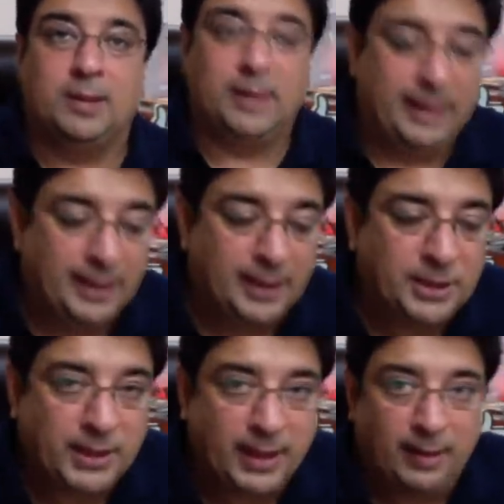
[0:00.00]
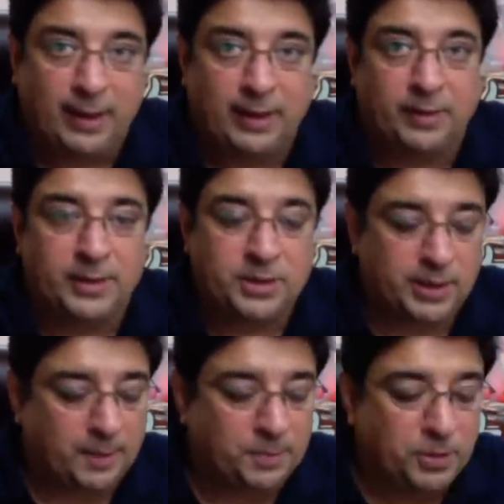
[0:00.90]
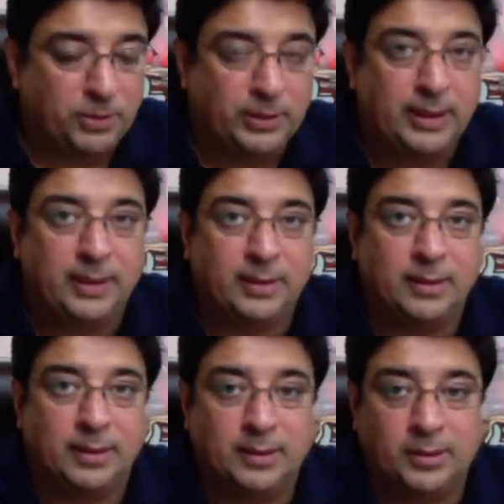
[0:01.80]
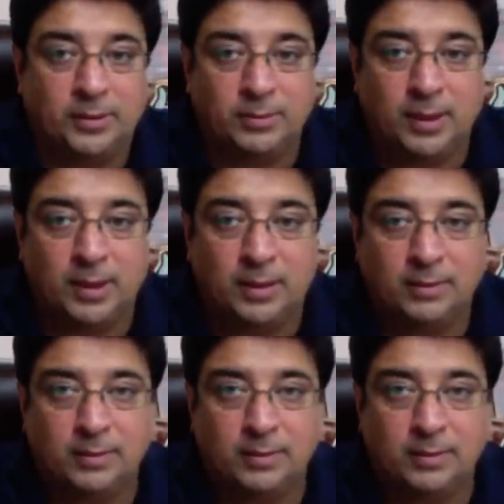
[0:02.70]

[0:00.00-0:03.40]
English in language, absolutely, it's an